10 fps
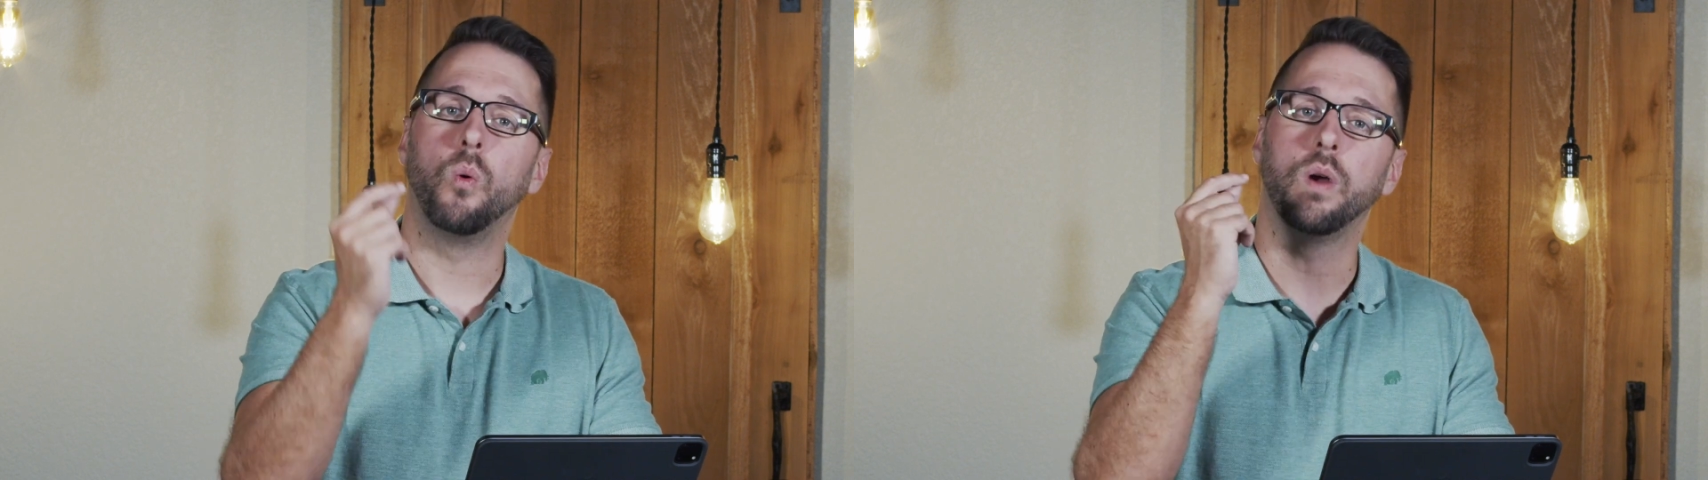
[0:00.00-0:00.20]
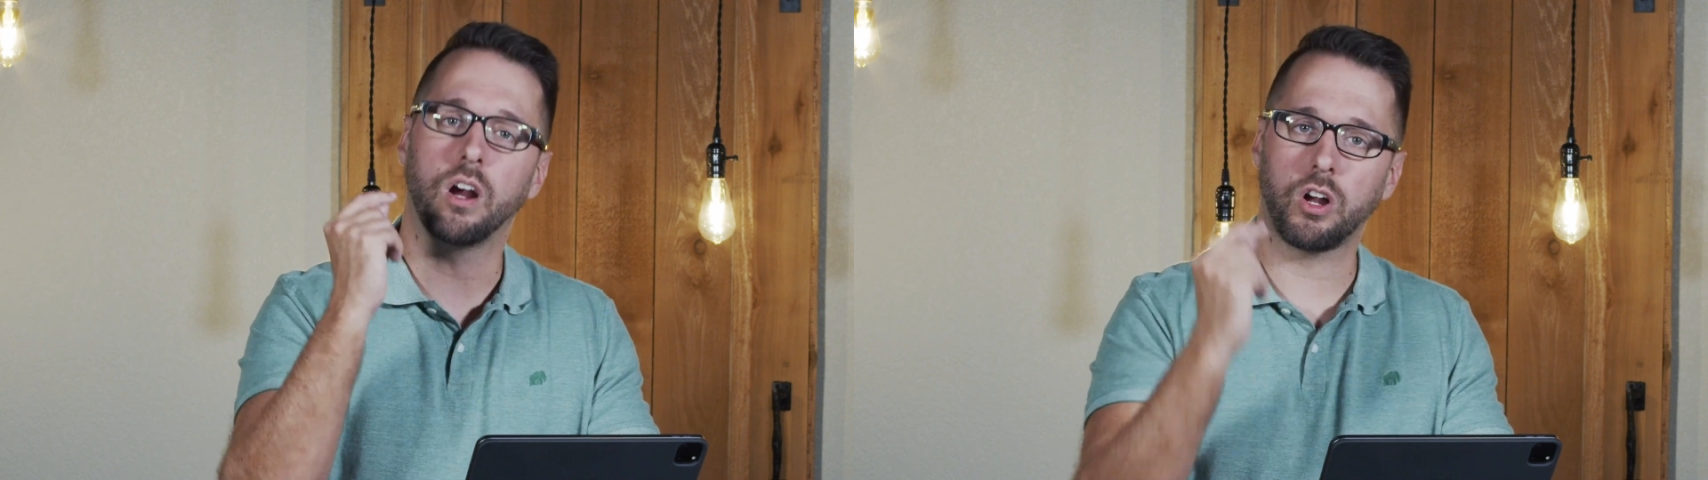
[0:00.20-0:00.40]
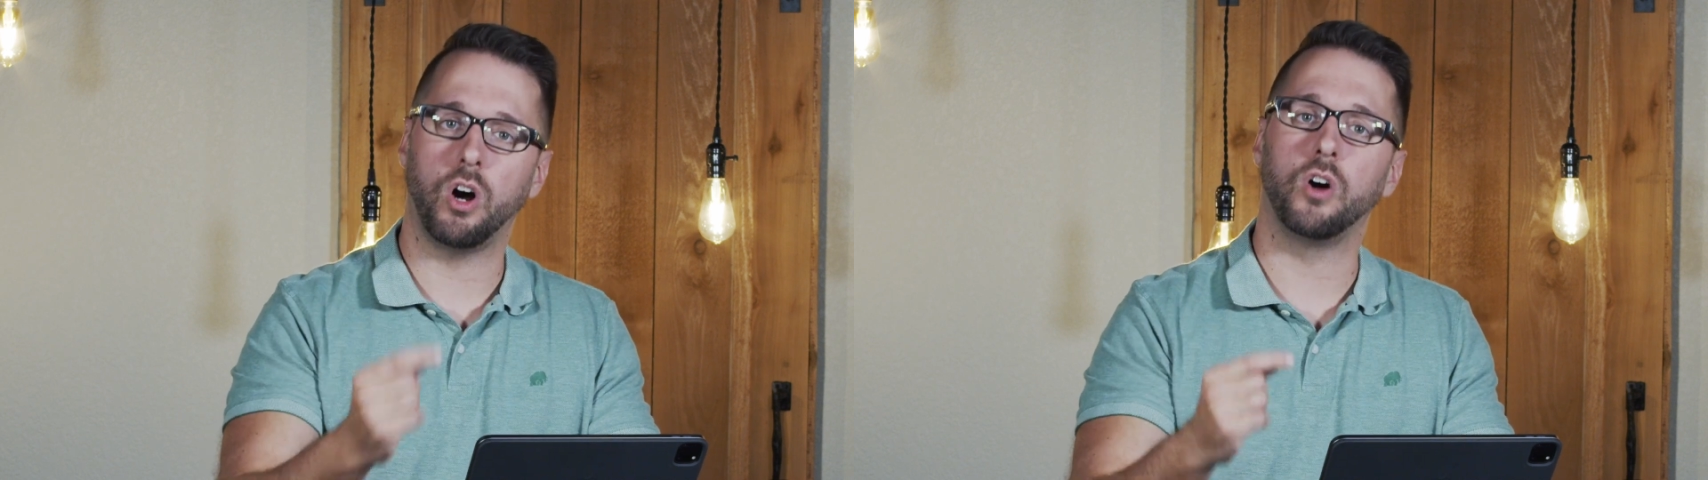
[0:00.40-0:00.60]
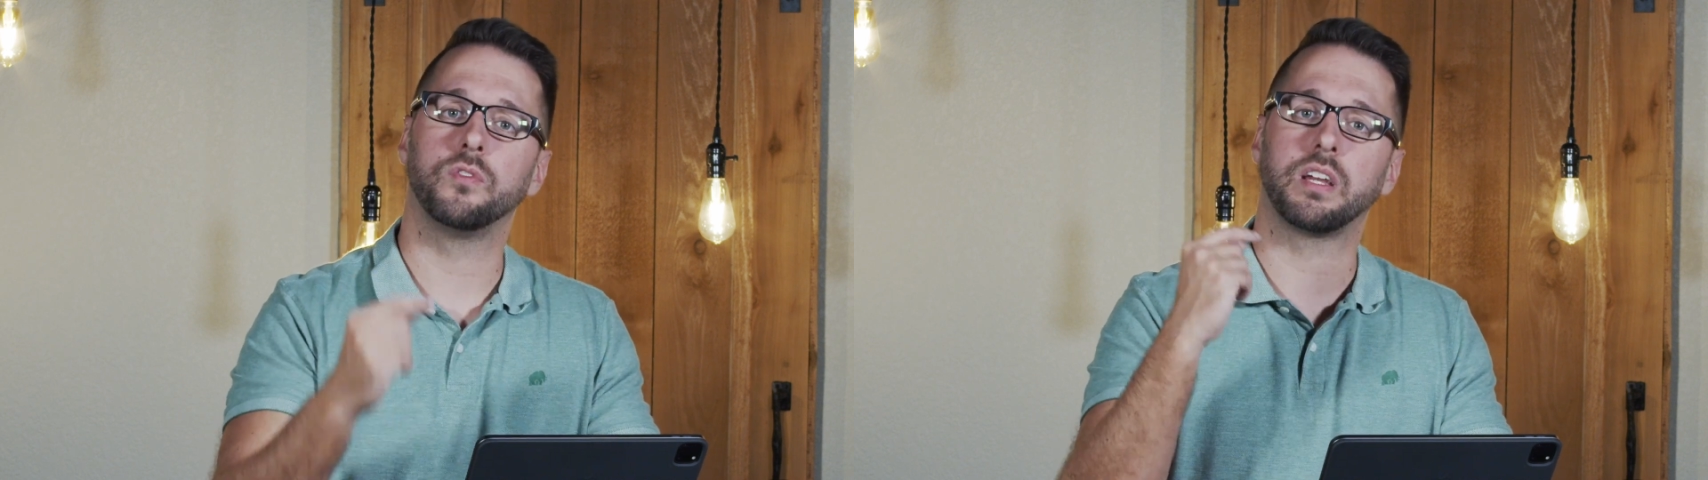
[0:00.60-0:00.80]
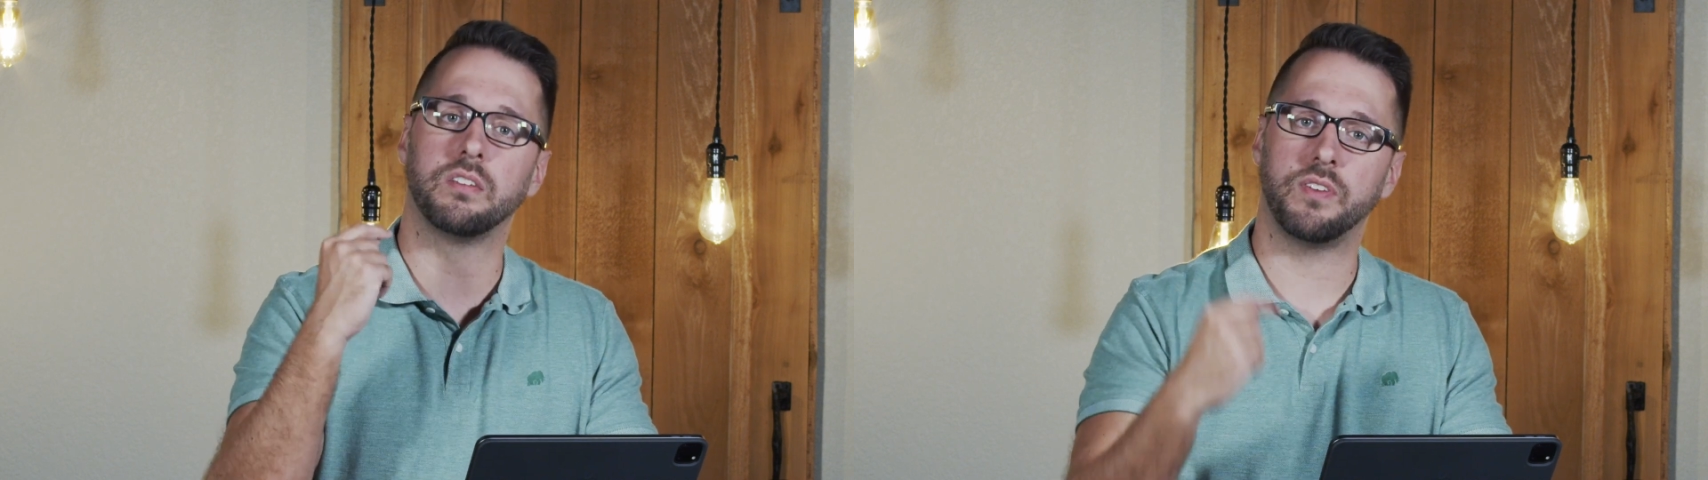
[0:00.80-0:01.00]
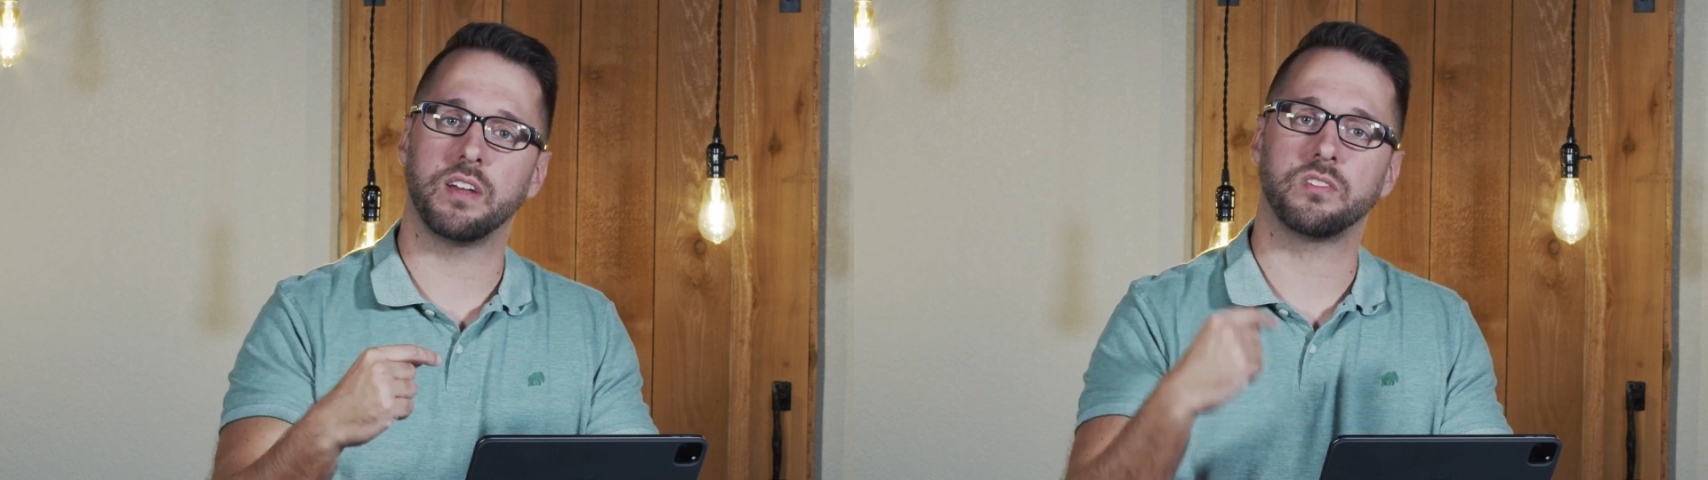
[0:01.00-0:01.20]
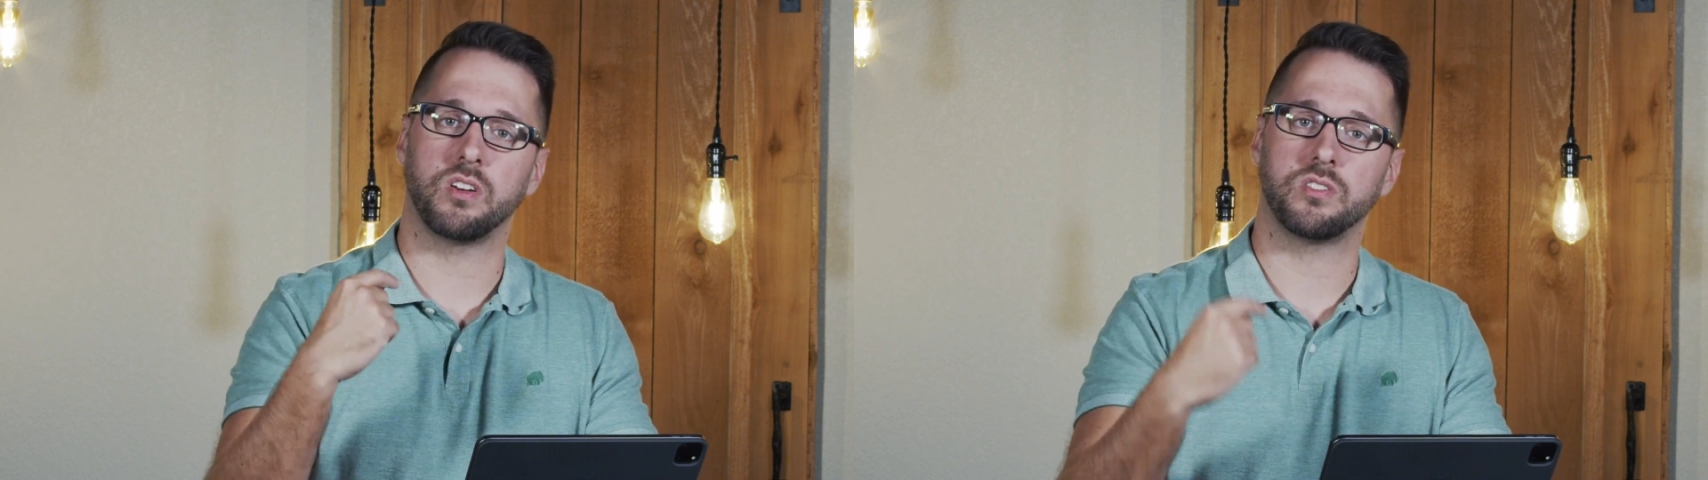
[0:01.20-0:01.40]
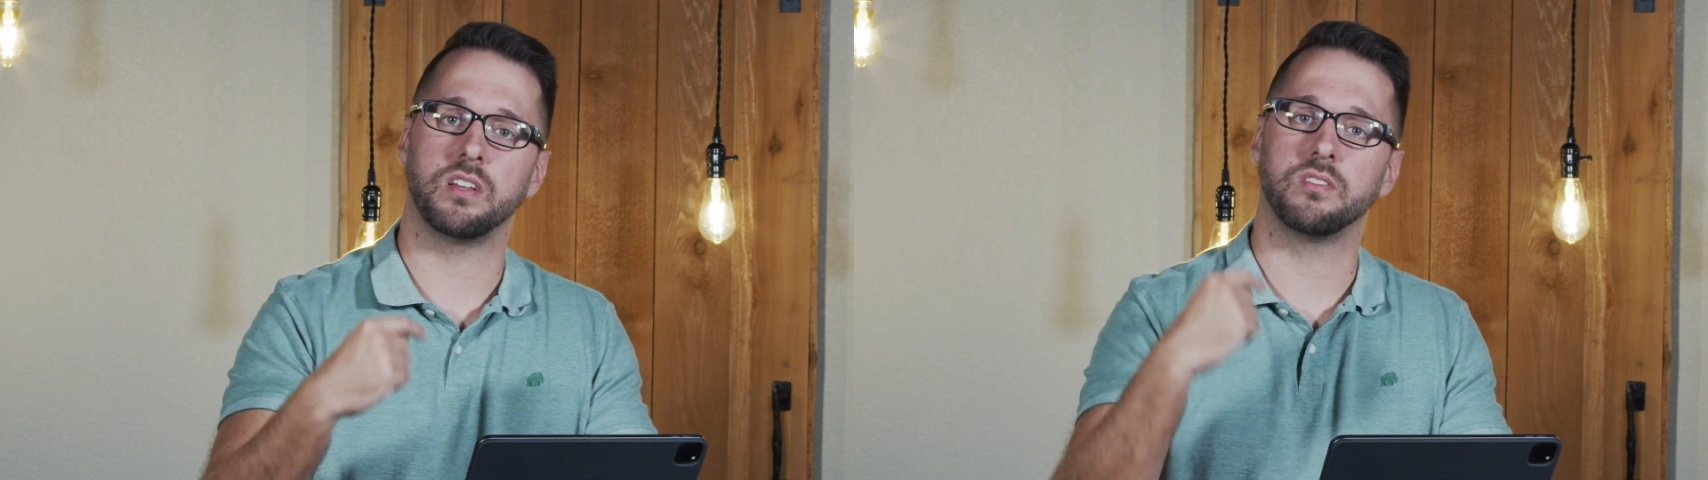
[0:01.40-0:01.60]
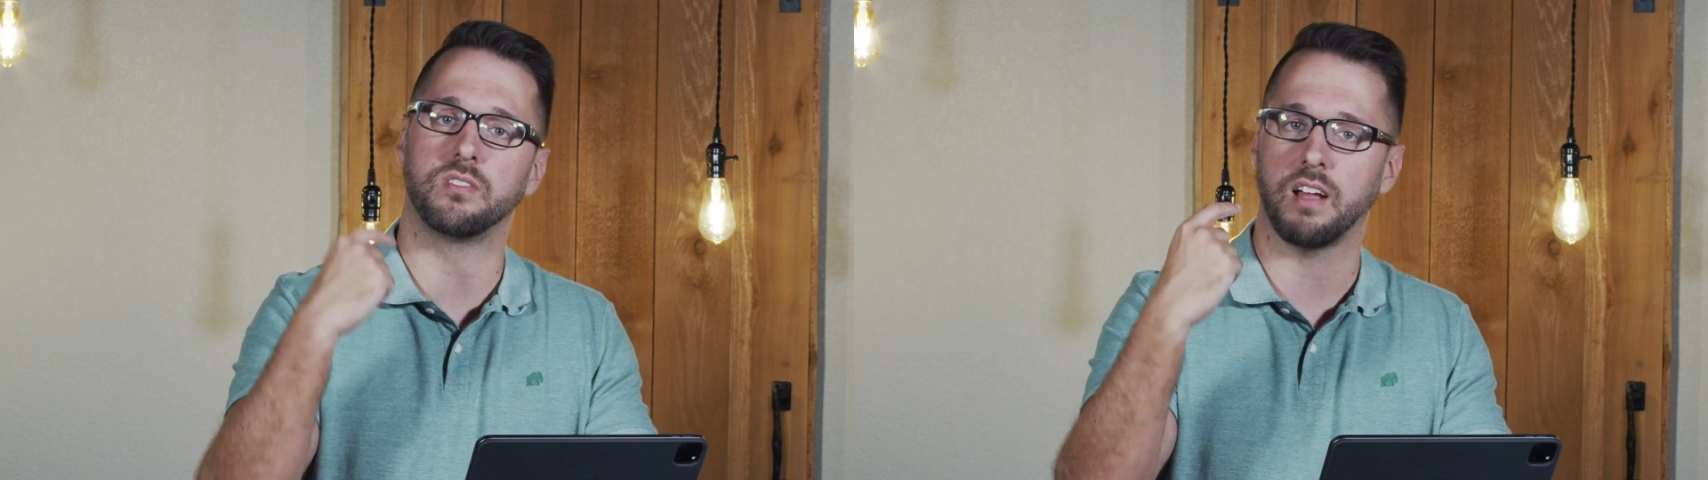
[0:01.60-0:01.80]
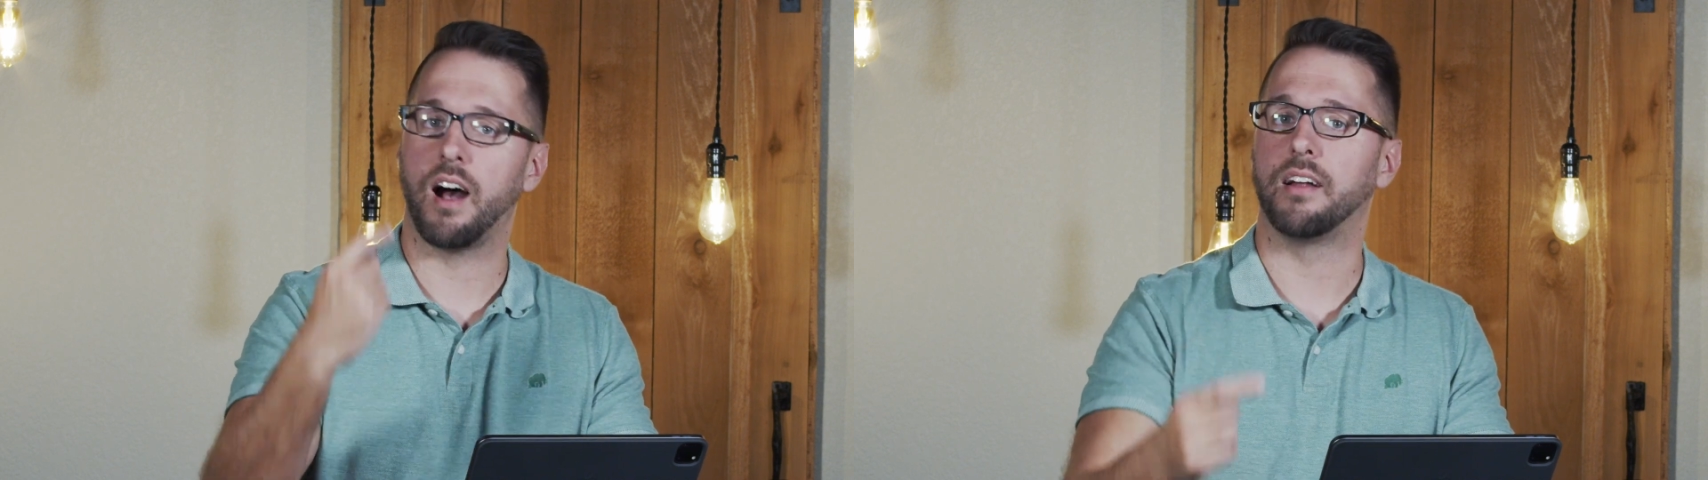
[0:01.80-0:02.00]
we are called to confess our sin
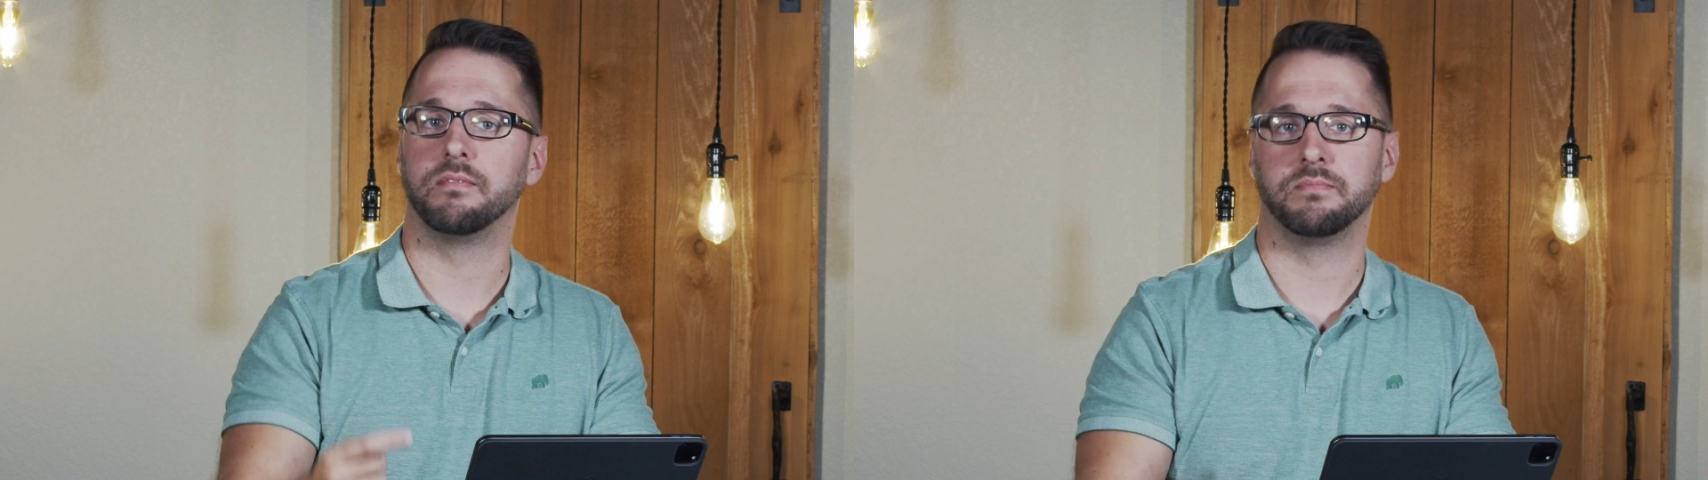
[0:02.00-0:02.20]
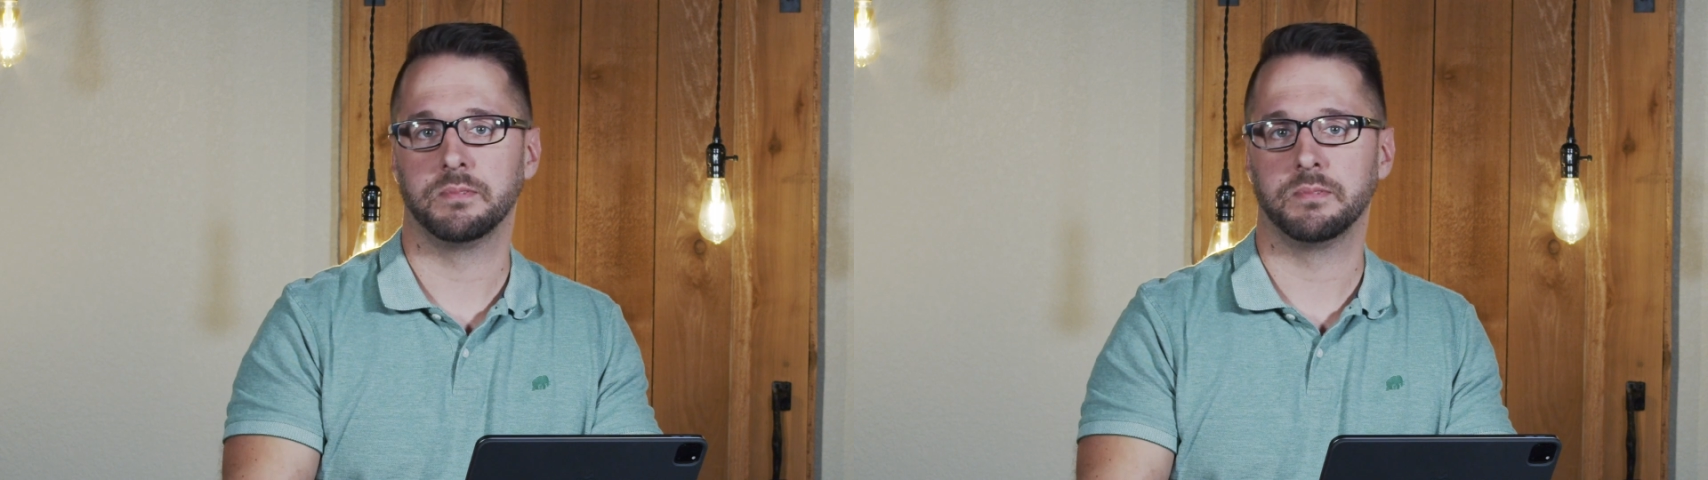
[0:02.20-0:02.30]
to God.